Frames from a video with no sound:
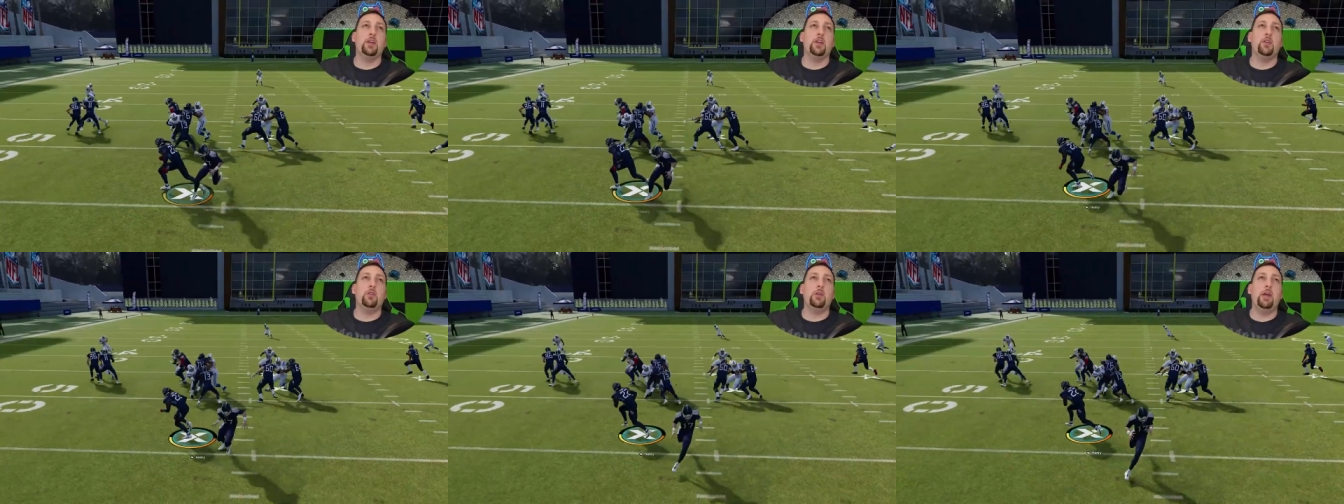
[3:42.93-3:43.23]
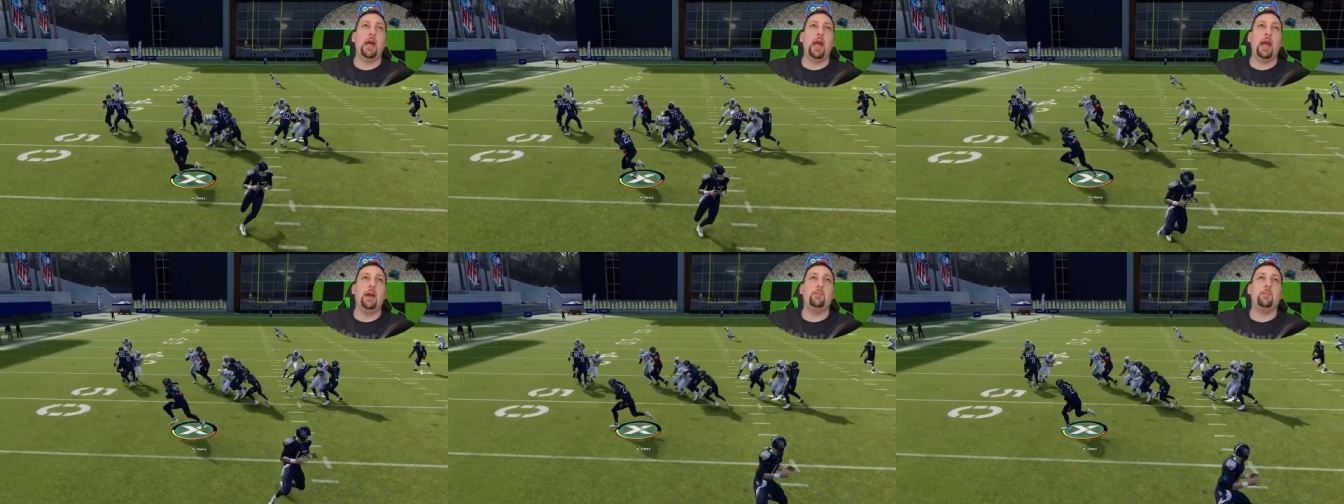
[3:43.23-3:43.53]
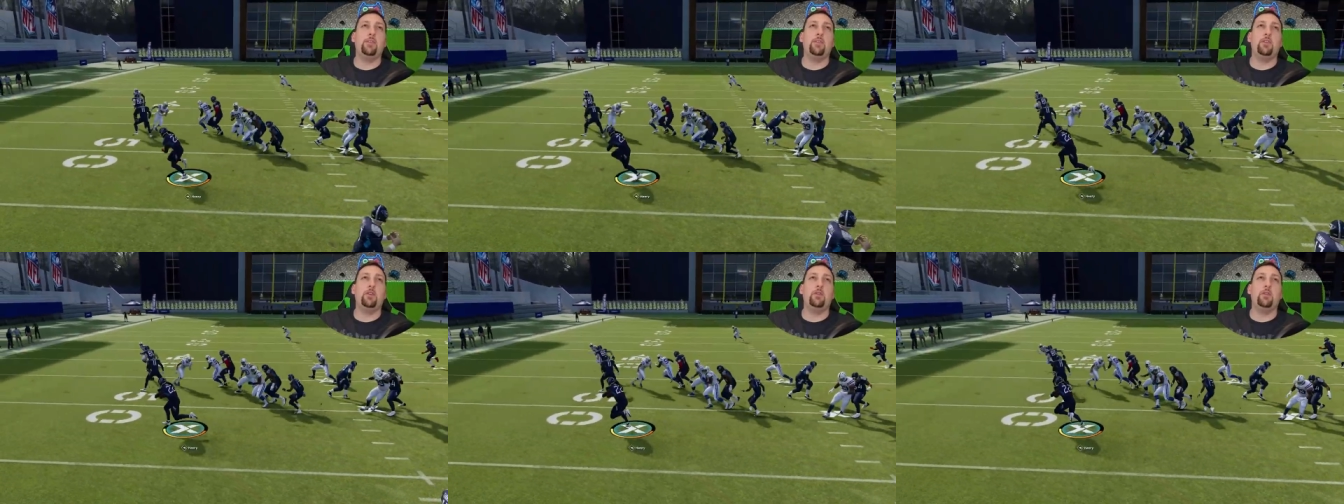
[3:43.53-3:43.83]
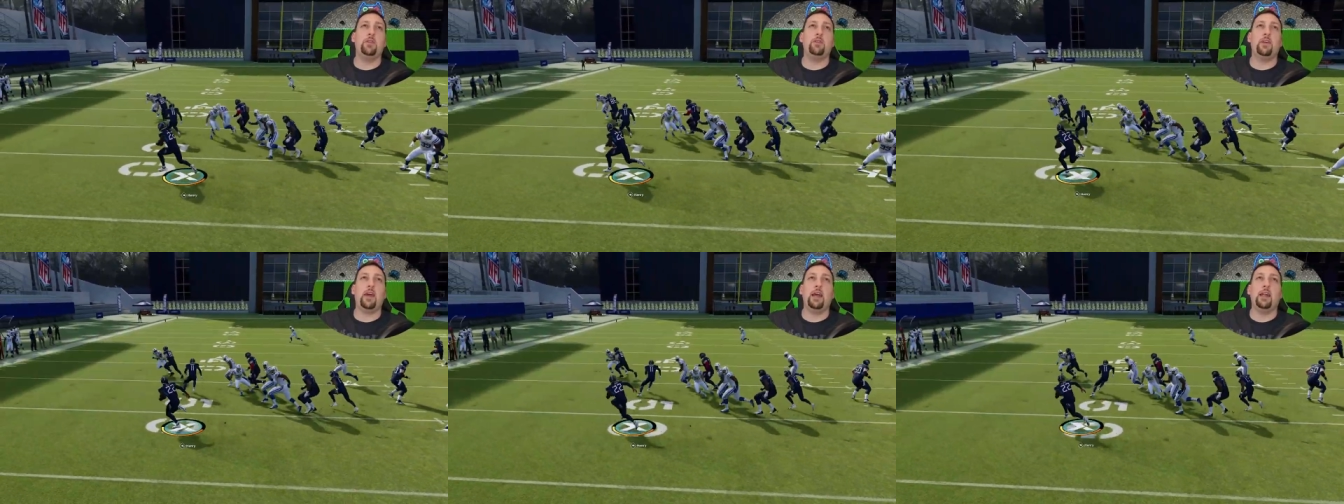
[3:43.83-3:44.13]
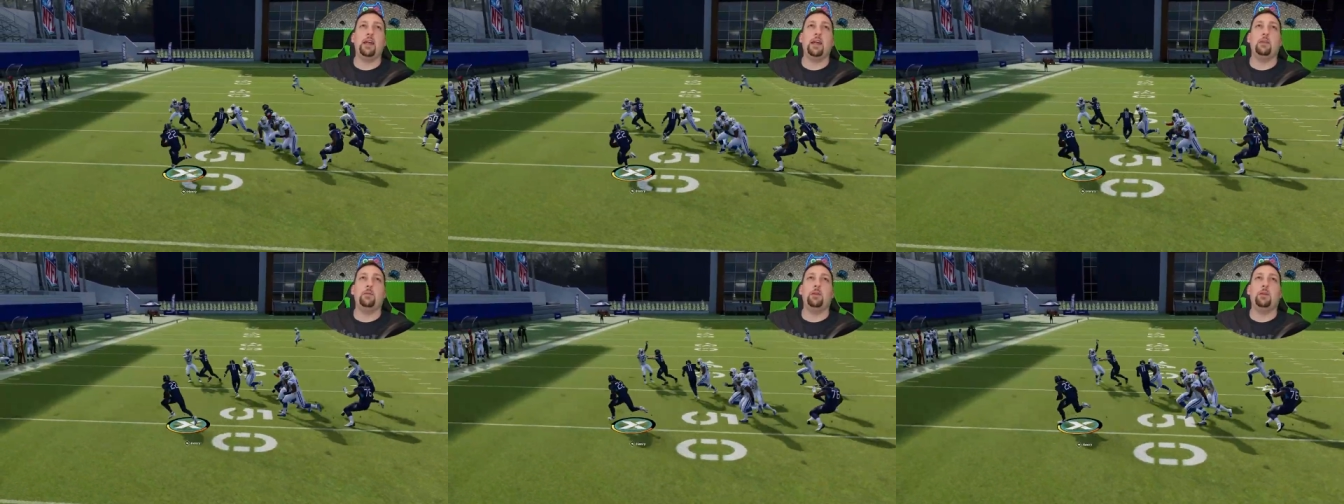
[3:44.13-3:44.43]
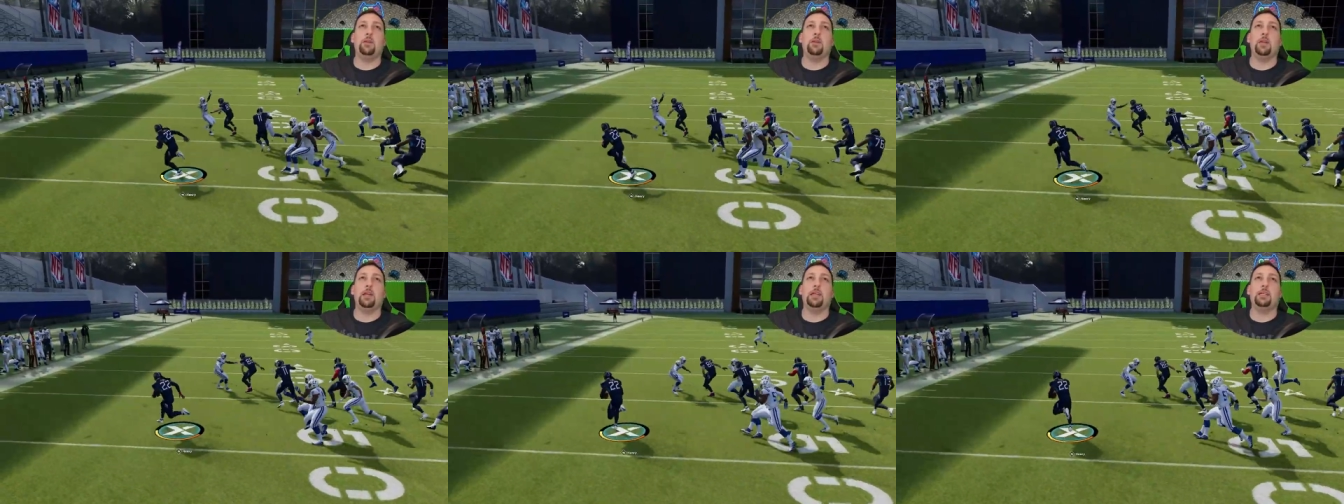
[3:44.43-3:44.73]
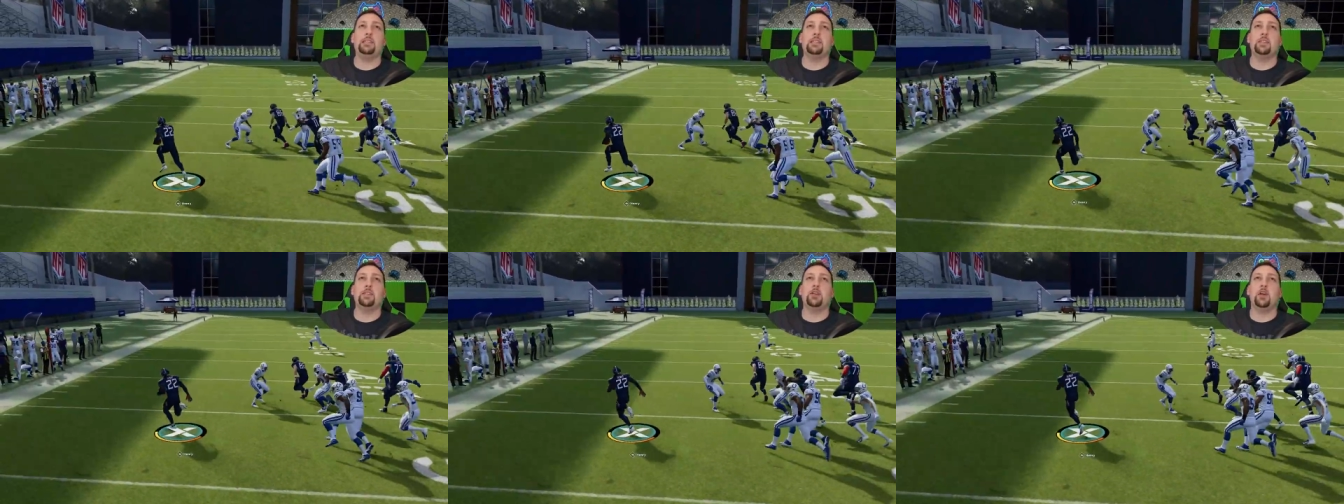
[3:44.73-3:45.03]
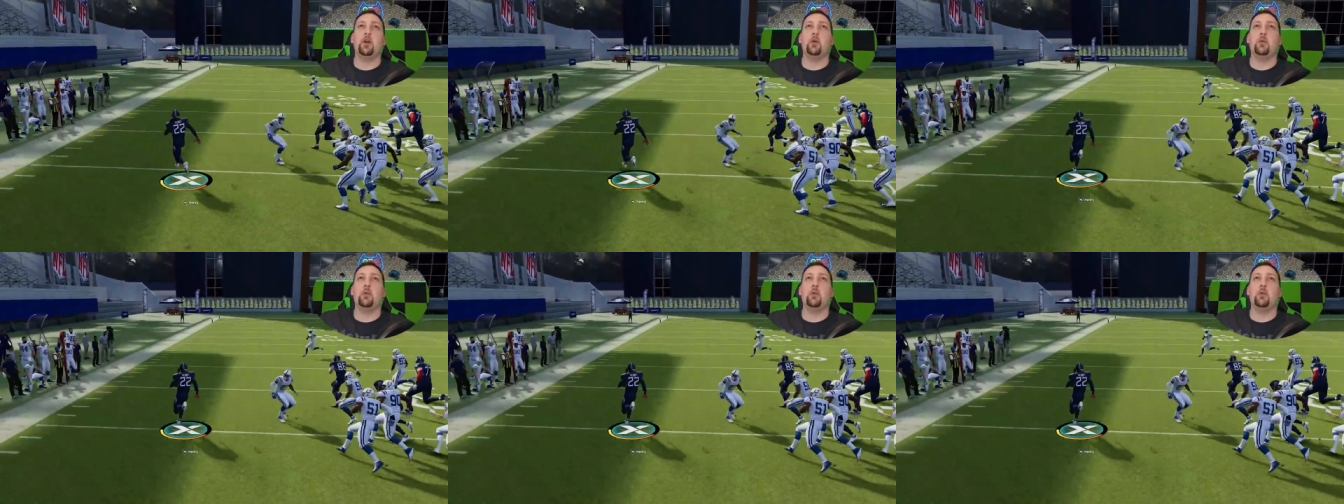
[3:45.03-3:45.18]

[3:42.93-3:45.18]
You don't have to do the tight end. You could easily go